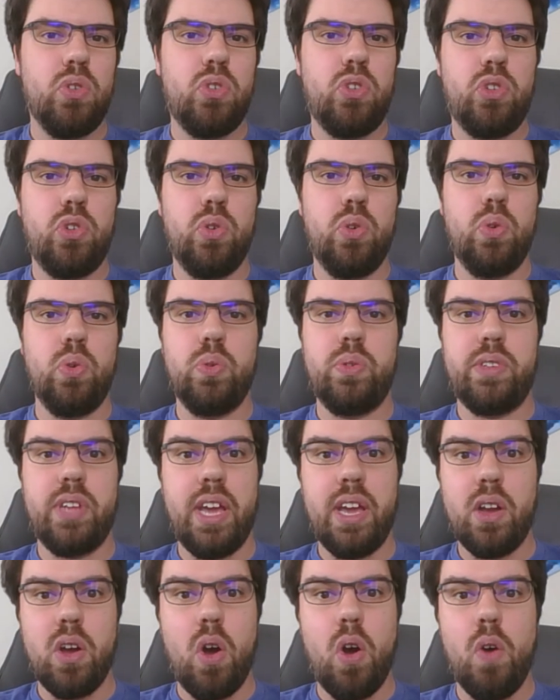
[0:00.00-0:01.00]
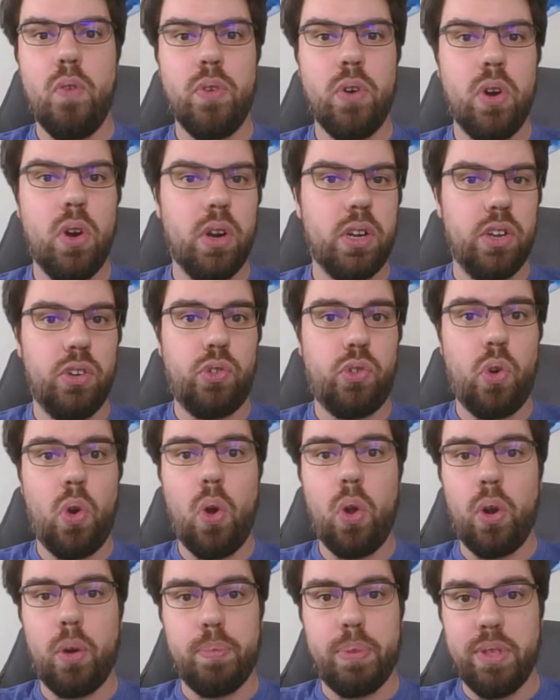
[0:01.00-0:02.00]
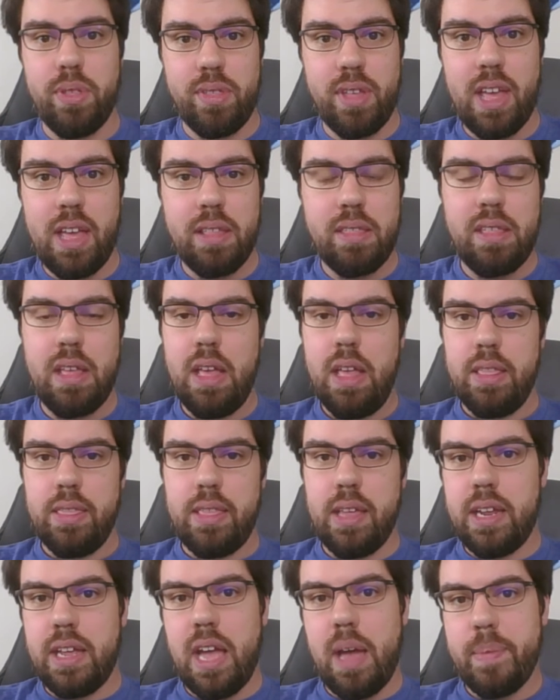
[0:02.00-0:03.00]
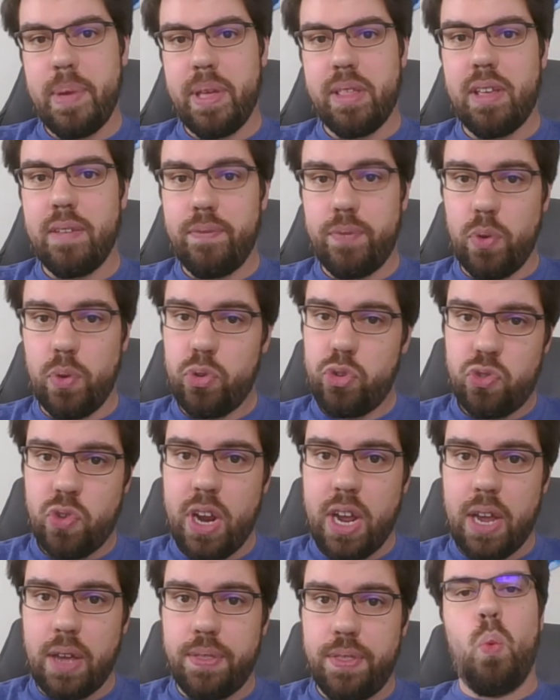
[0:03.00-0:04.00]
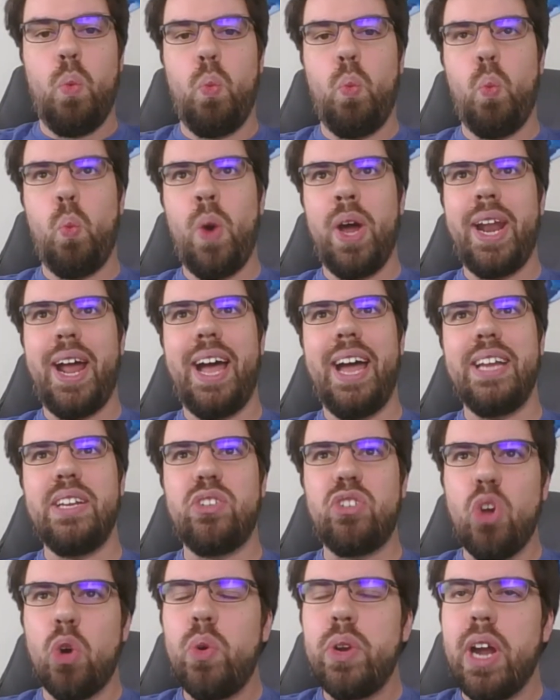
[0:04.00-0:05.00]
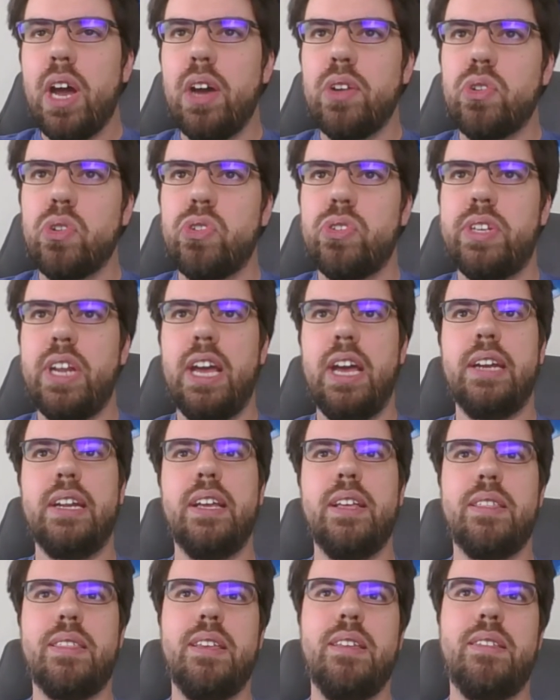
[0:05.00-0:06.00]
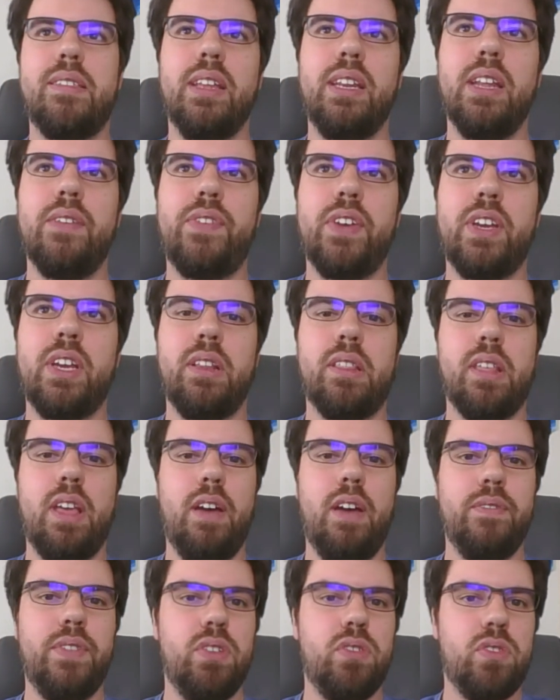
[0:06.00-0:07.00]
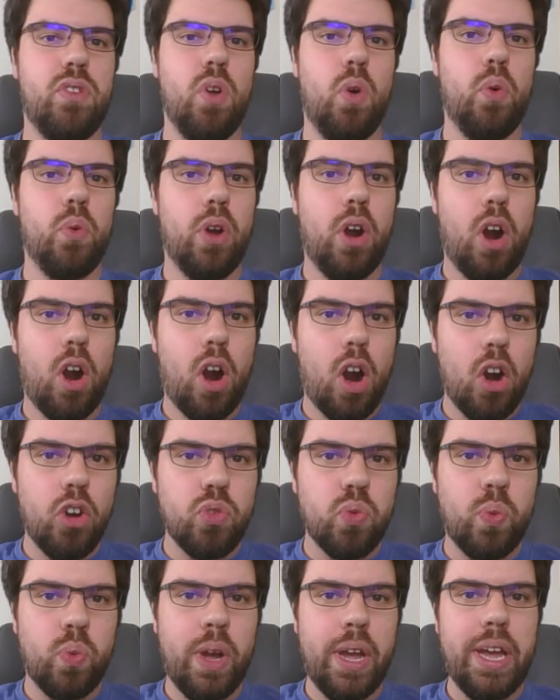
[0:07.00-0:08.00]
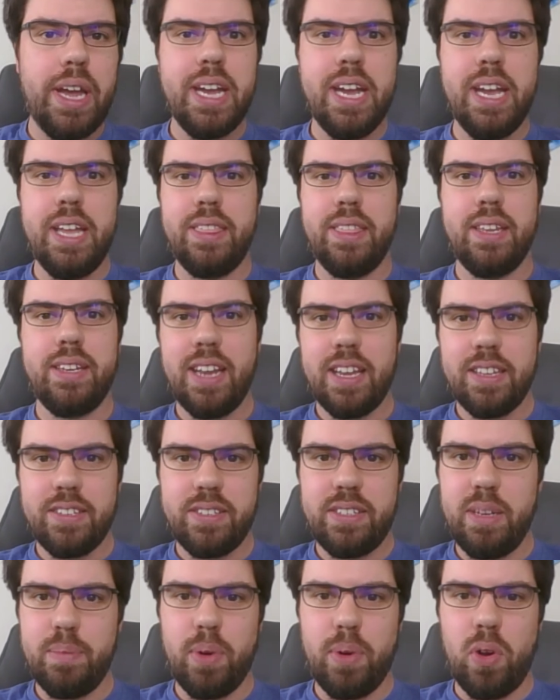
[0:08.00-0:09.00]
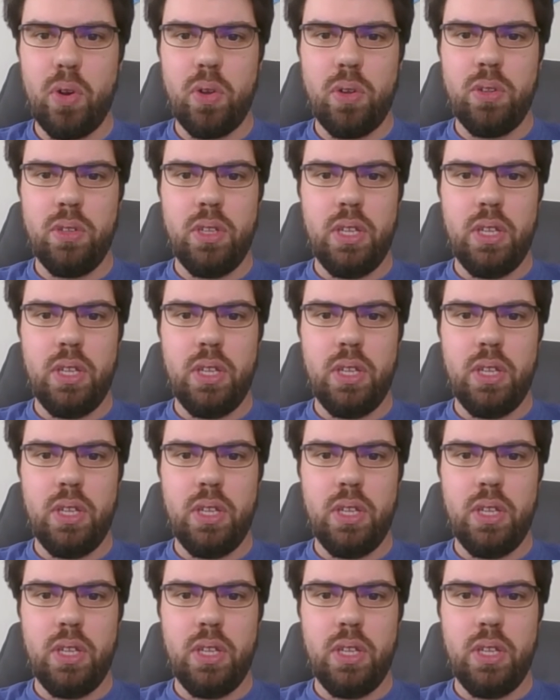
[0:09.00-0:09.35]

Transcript: to take over or control or possess than a Yamask at full strength. What I don't understand is the significance of the stone archway in the Dusty Bowl.